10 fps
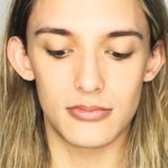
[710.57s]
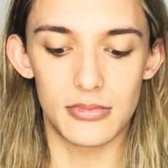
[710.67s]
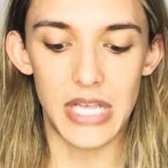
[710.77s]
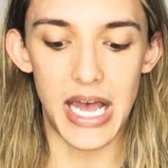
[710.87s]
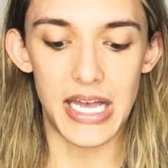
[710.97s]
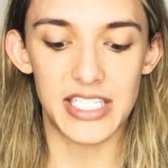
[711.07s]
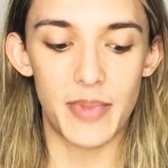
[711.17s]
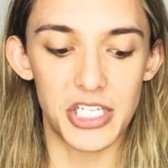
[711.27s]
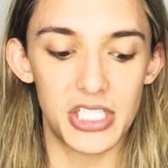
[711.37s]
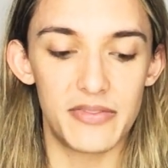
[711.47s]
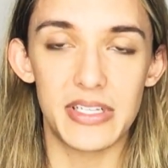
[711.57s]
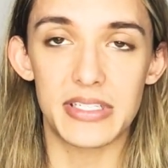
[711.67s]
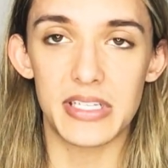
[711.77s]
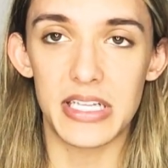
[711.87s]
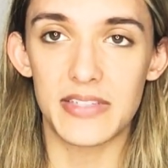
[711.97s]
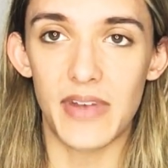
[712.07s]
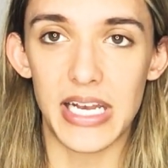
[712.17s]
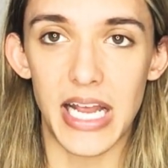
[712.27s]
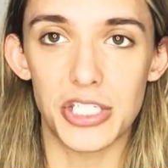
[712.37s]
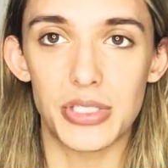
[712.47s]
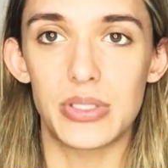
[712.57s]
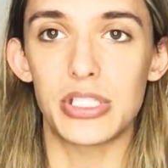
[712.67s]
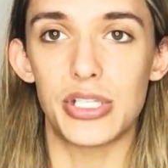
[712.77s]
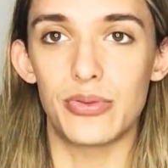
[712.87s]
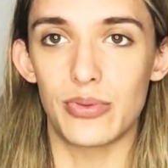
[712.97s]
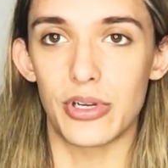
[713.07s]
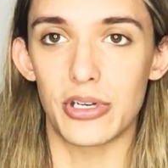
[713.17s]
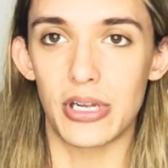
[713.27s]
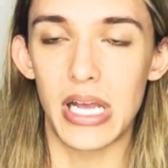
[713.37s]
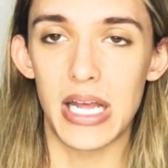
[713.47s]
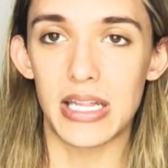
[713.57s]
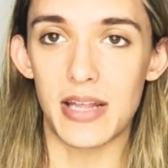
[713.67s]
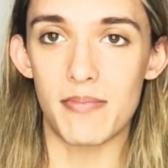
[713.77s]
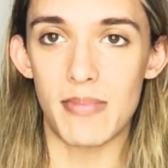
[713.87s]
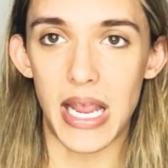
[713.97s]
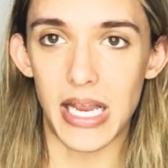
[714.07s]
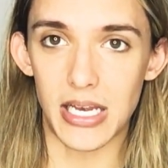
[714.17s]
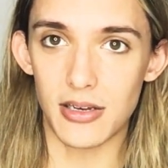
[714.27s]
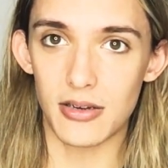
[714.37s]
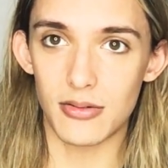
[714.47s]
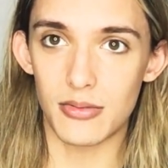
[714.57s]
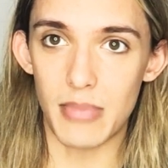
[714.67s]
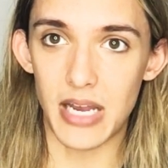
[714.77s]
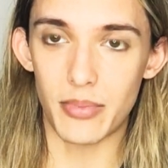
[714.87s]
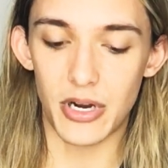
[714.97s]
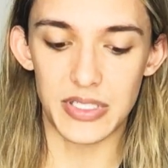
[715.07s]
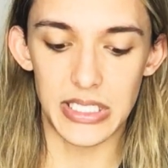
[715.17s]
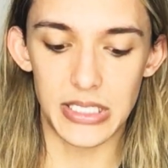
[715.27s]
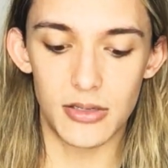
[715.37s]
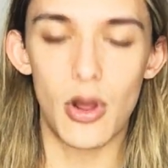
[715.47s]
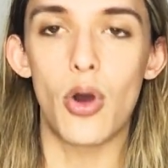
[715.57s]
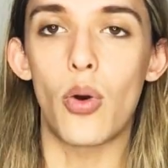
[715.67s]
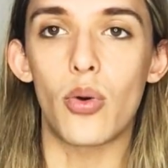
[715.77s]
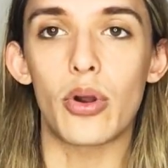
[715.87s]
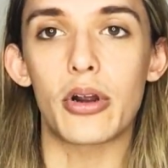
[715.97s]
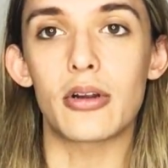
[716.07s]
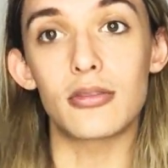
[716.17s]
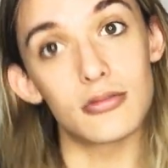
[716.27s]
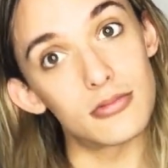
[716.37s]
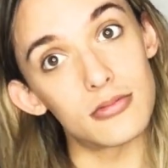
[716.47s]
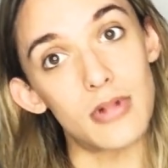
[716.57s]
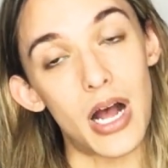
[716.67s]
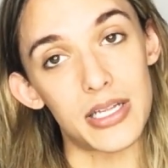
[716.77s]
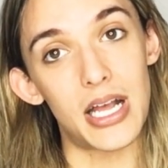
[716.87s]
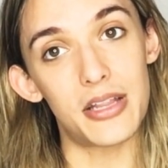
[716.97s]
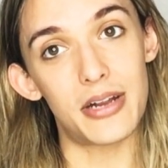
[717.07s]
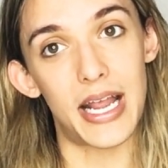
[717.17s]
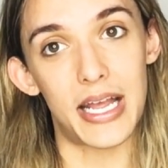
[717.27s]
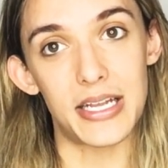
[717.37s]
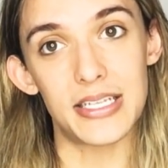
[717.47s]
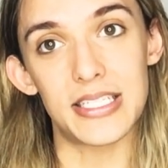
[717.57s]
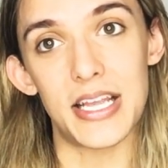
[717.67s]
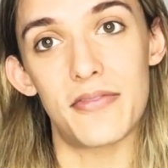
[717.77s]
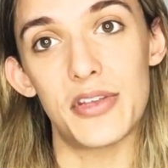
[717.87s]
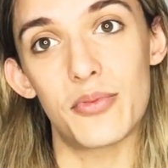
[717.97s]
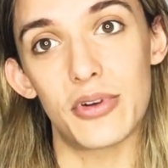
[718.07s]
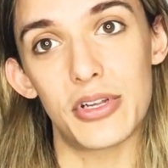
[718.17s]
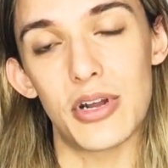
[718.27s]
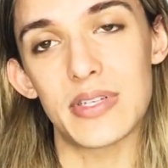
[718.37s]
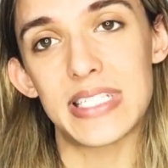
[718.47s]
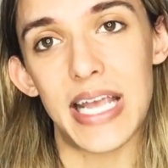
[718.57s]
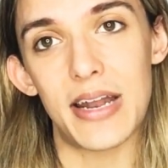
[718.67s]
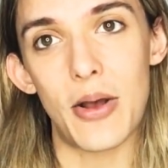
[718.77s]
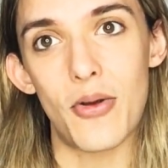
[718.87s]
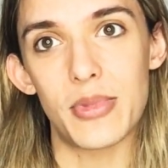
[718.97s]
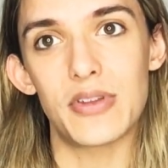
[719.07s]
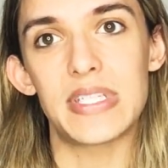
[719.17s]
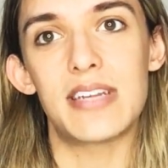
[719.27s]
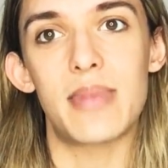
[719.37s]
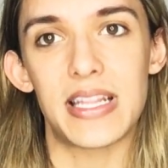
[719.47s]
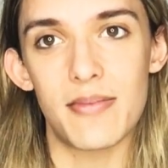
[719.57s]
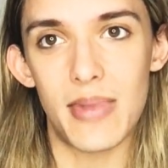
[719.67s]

yeah, especially if it's financial and you were the main person, or on the other hand, if you were, stay at home, you didn't make the